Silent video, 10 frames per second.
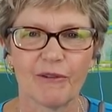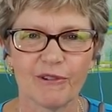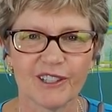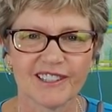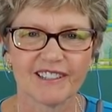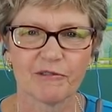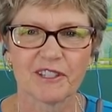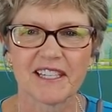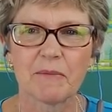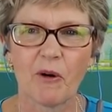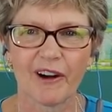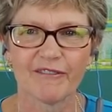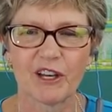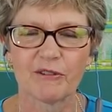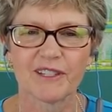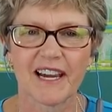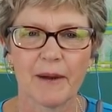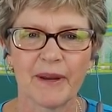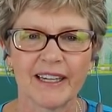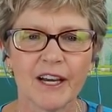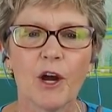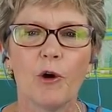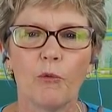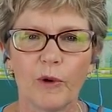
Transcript: So we'll we'll see more of those coming.